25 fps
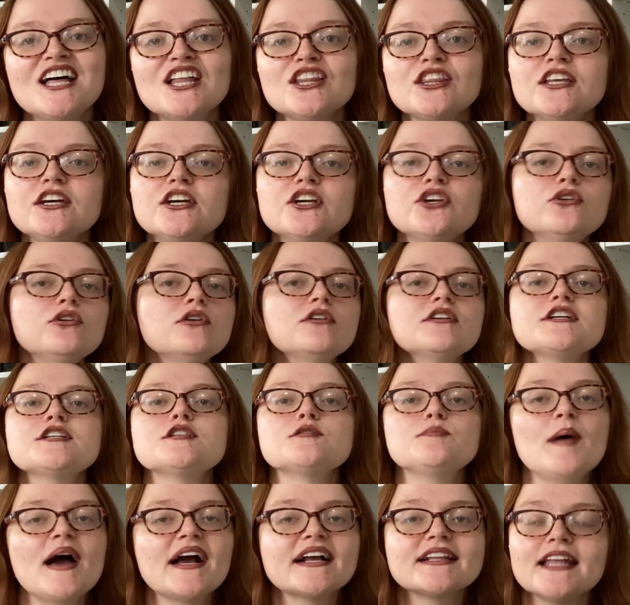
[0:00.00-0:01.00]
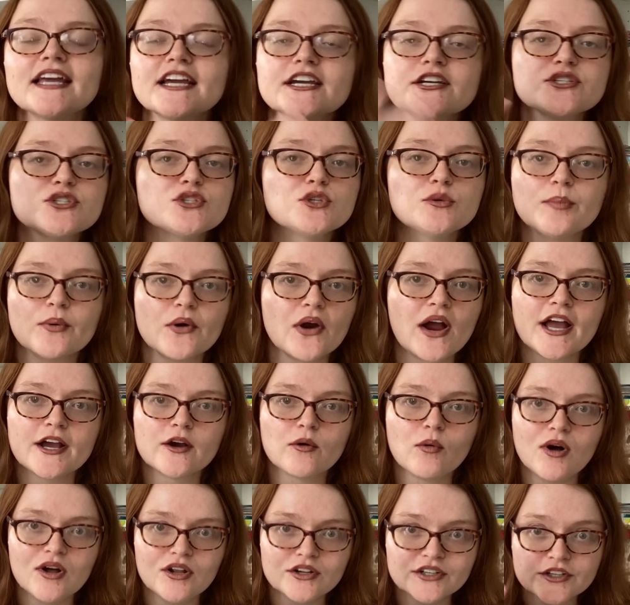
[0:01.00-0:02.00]
look, you don't expect like a super high
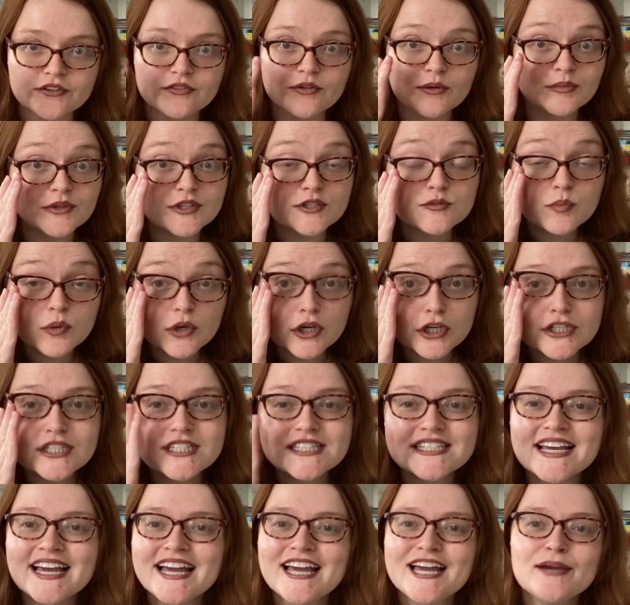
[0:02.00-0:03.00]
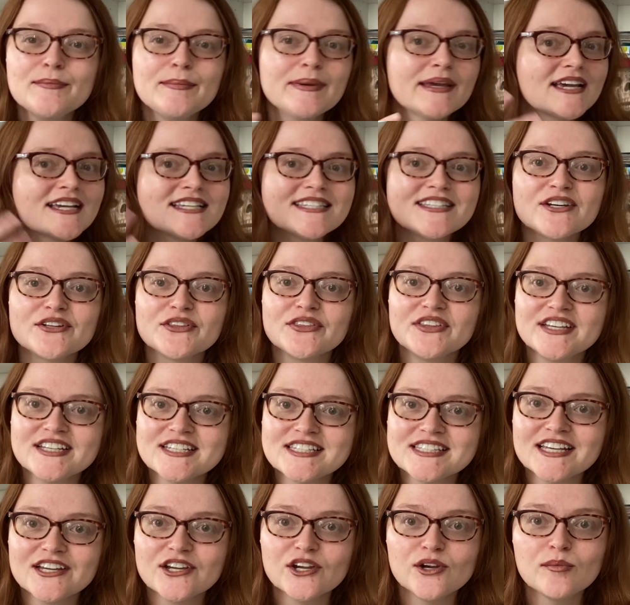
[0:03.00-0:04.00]
quality from these books because they're
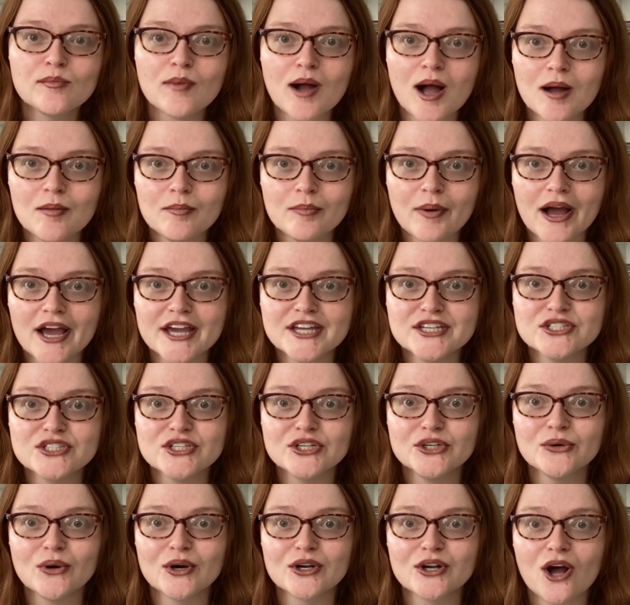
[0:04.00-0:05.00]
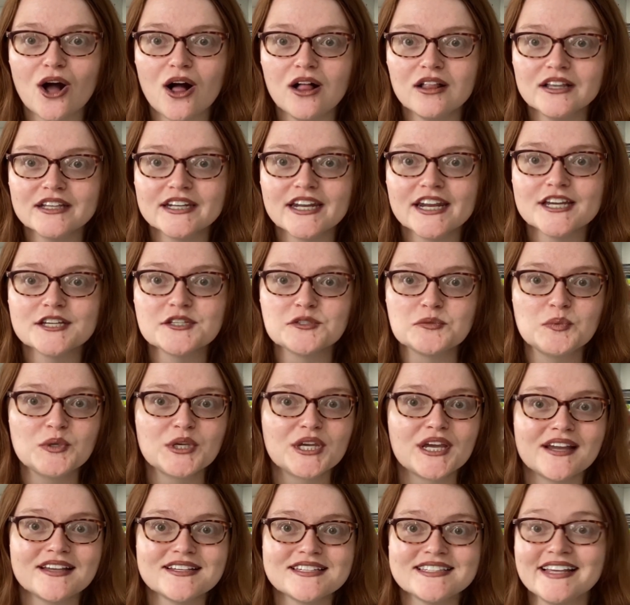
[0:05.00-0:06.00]
things that your mom buys you on holidays
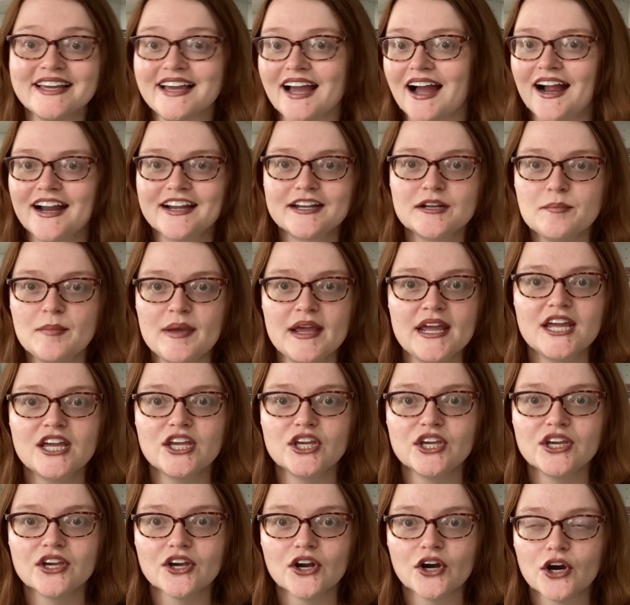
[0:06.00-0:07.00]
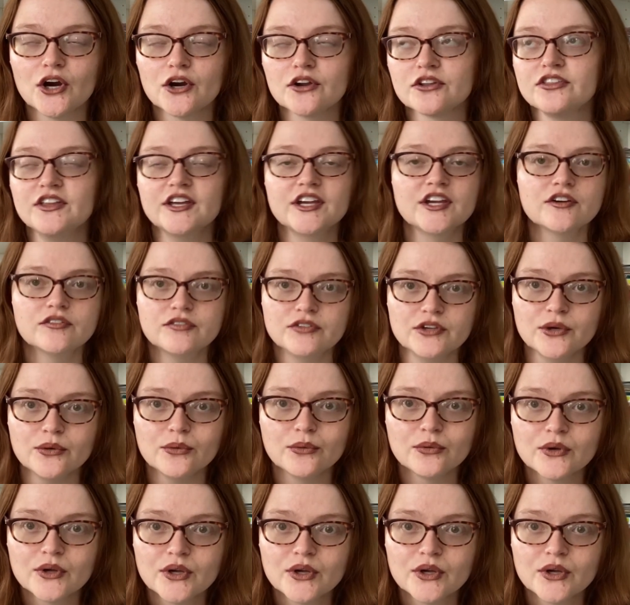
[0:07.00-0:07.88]
because they kind of make her think of you.